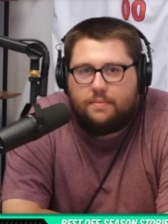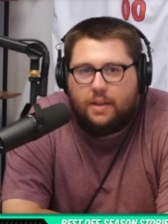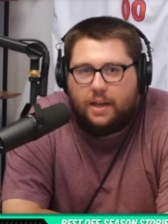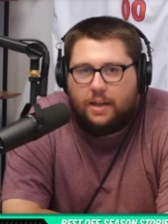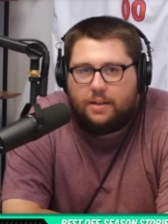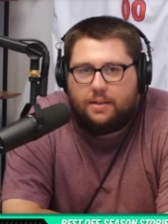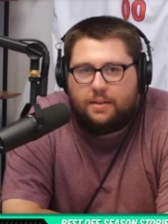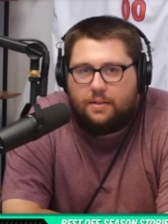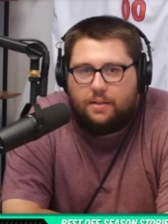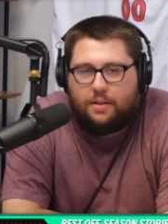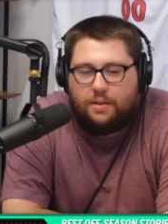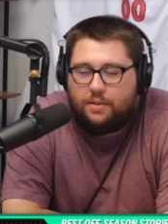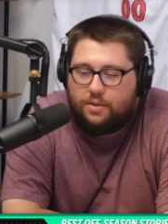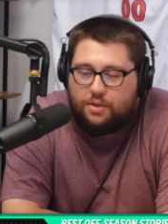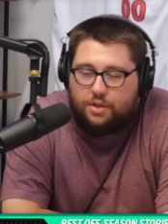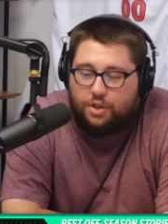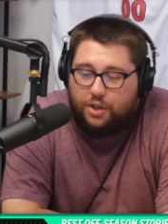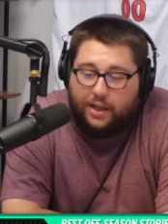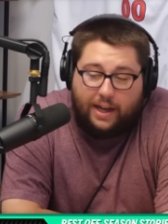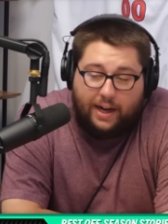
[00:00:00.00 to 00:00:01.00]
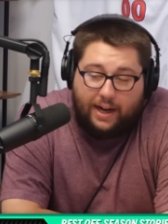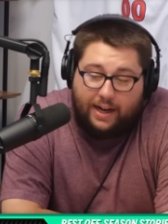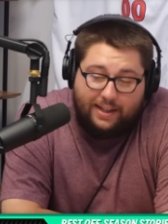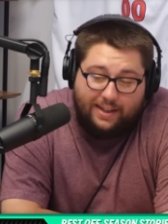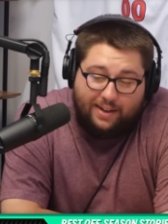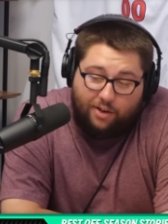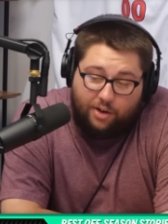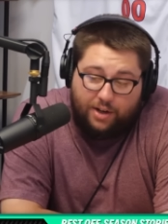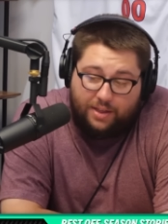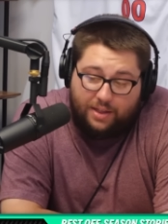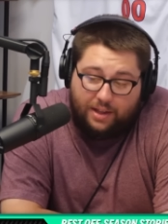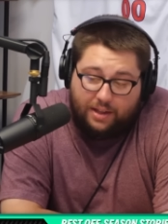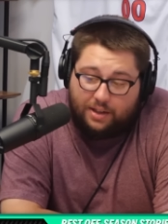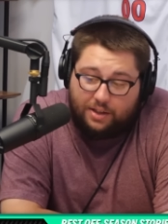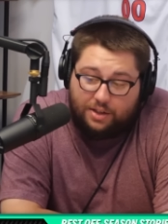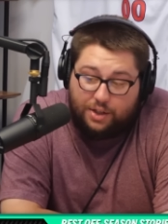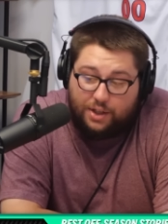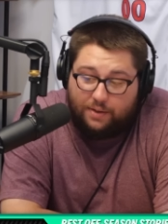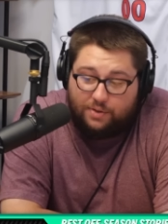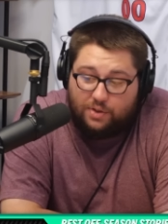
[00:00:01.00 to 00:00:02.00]
Like the and I already think
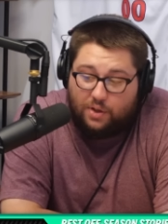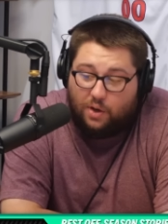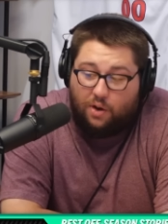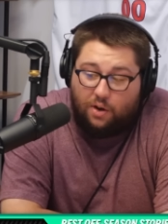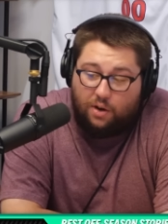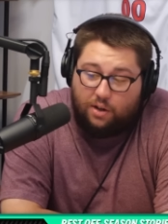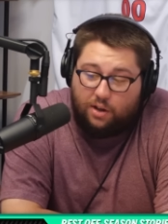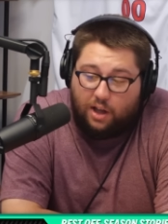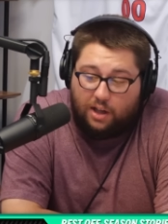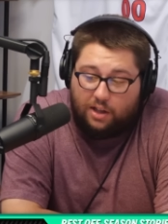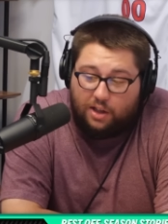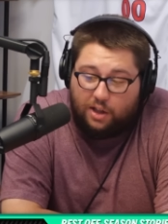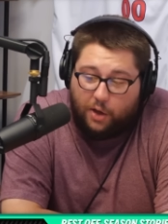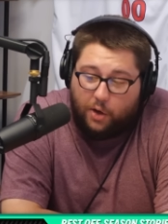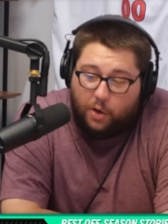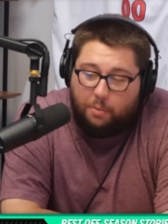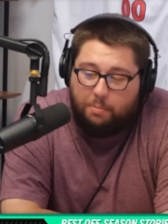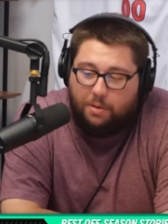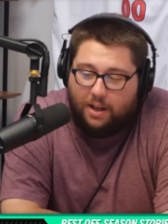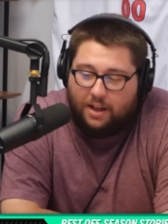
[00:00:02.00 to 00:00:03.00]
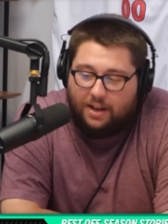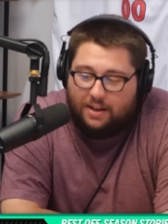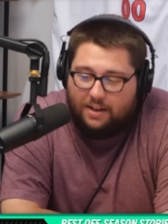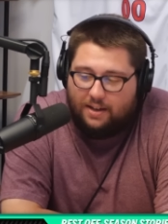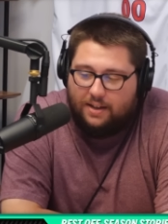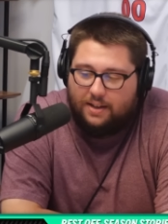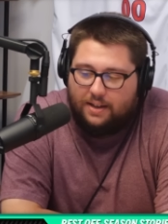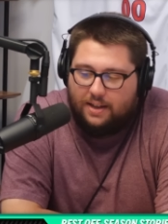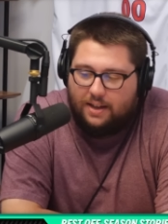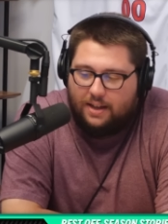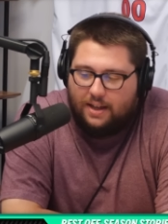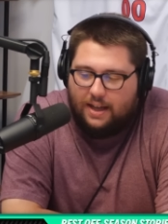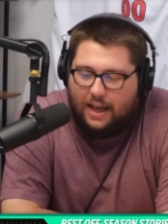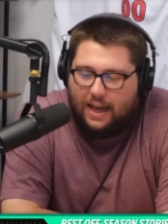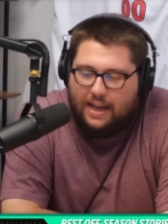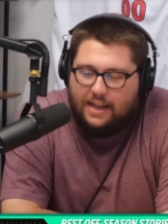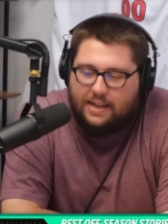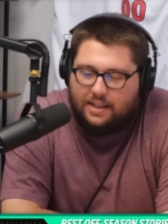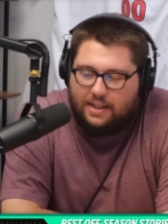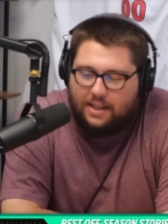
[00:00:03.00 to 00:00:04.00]
the Chiefs are a, a little bit
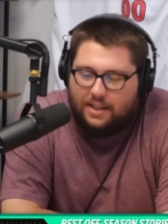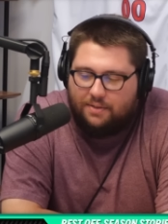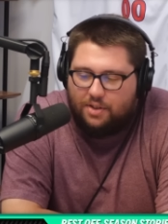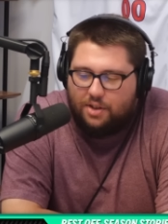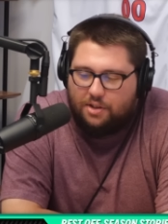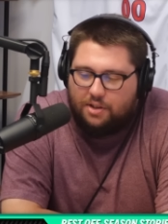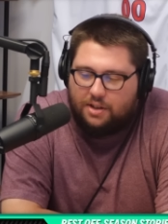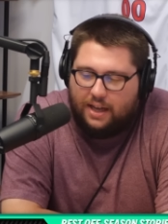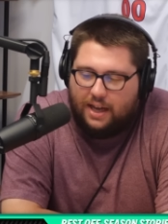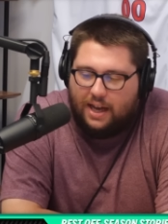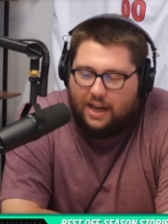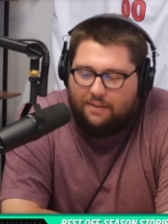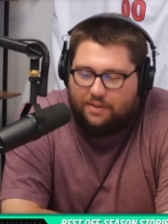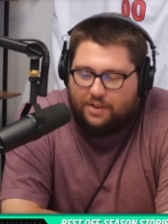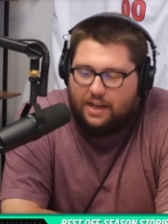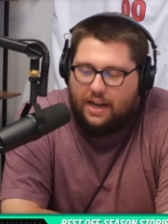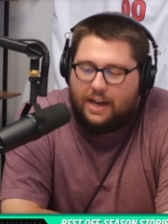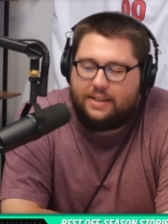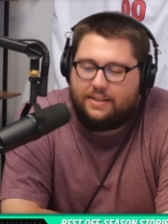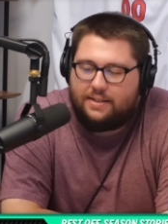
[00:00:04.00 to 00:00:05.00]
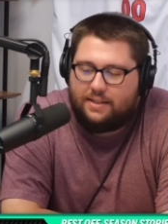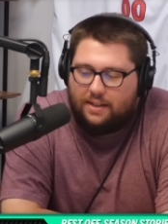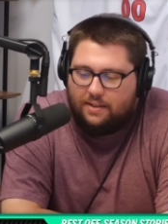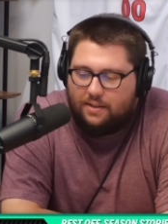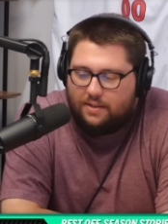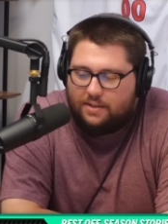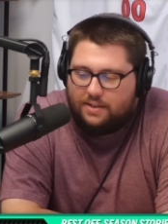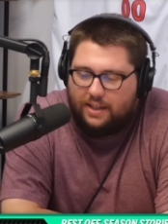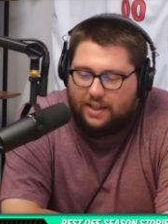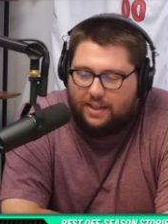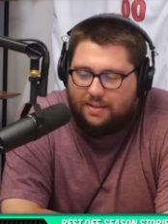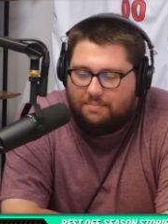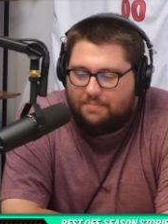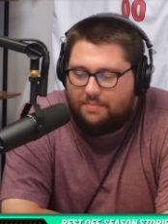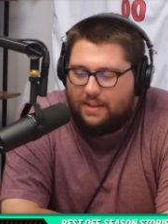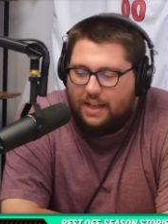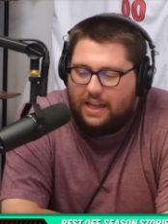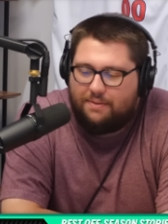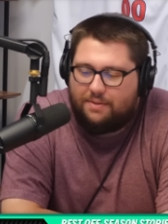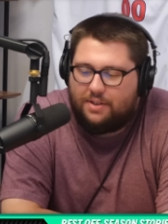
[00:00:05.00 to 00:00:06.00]
hated, even though they mm. have hmm. guys on their
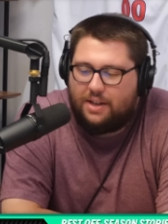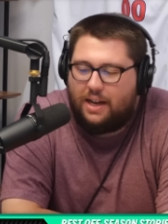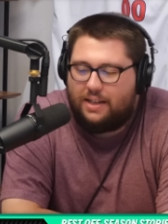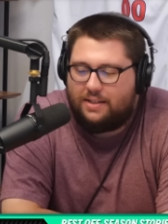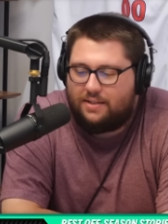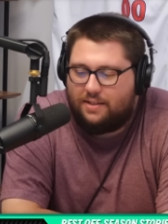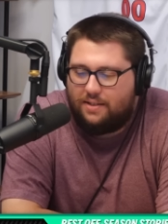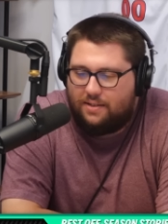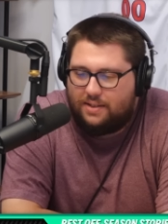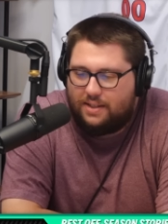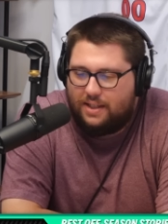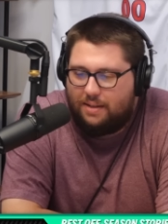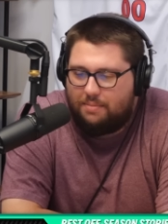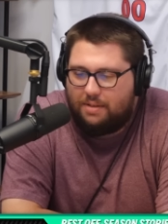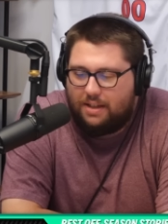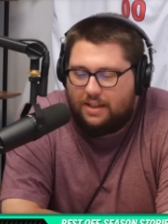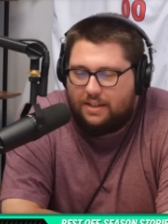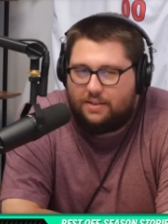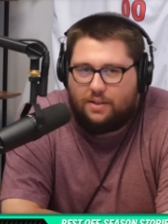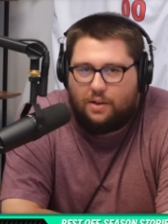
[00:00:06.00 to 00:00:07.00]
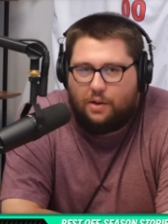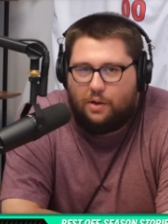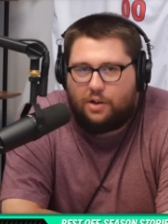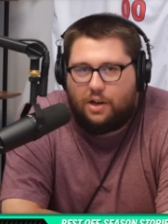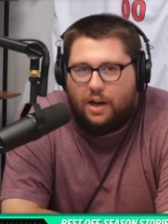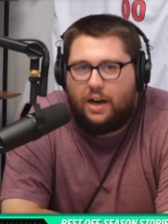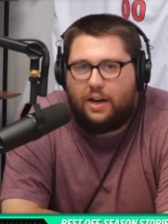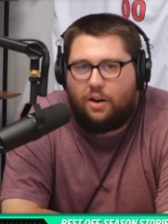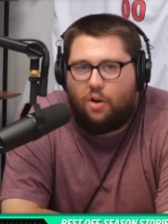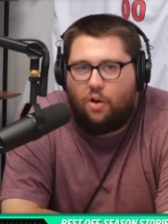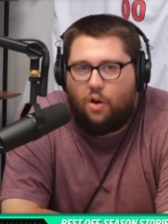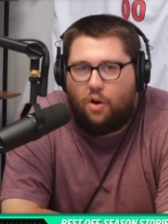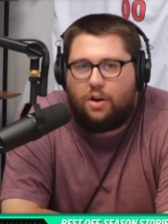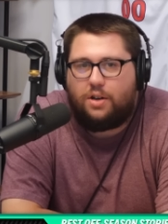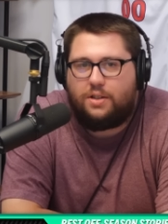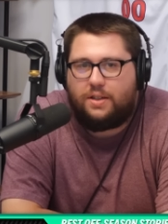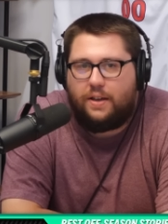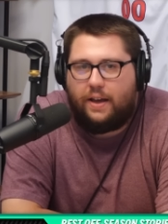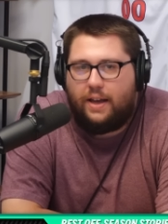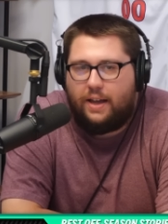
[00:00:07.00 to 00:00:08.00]
team. They have guys on their team that they're kind of
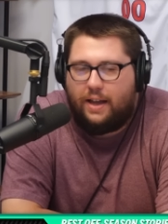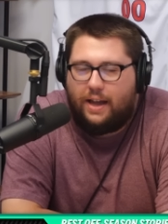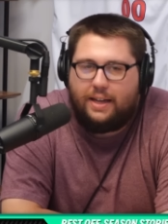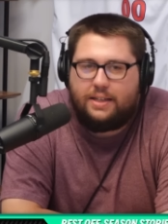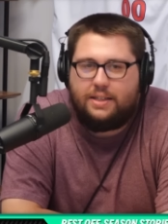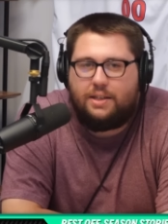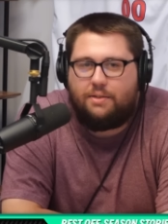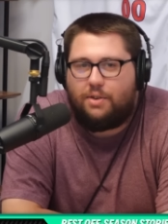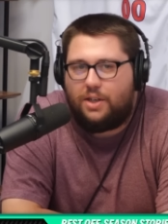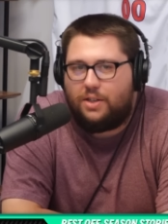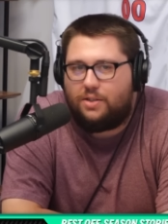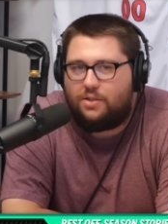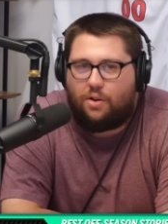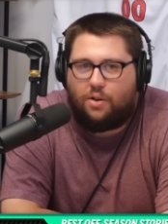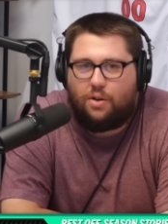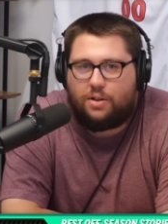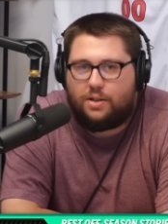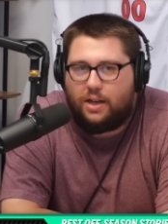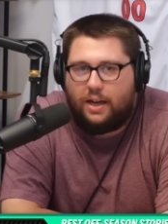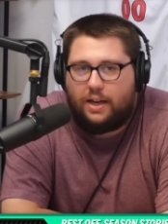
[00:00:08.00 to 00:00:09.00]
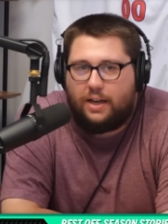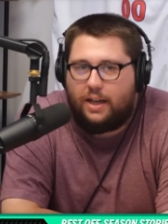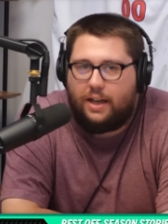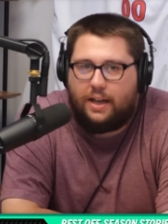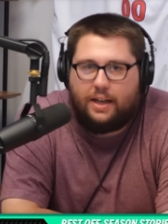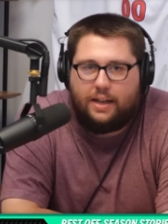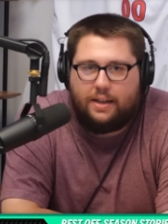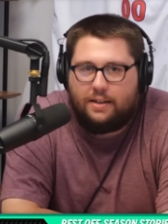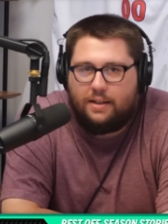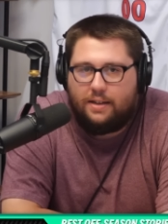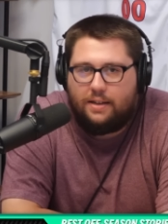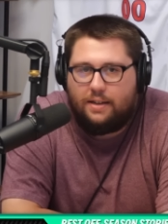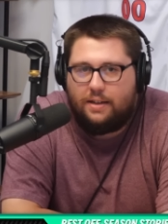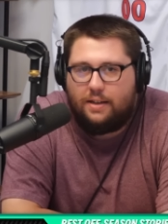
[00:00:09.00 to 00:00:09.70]
hard to hate. Andy Reid's a hard guy to hate.